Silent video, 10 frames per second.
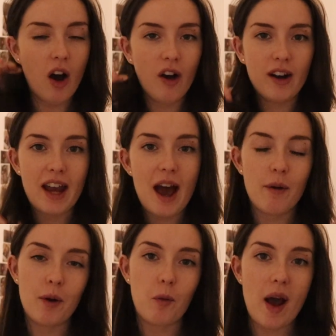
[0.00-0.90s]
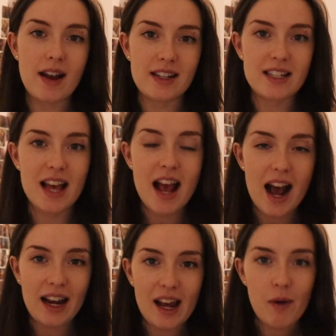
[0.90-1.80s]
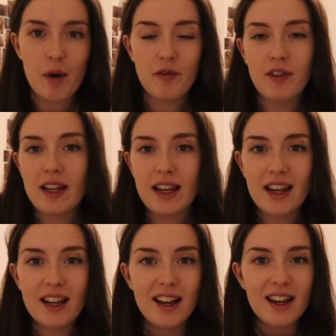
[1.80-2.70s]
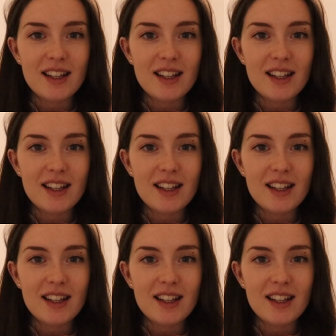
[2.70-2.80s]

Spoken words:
on how it went and how I'm feeling.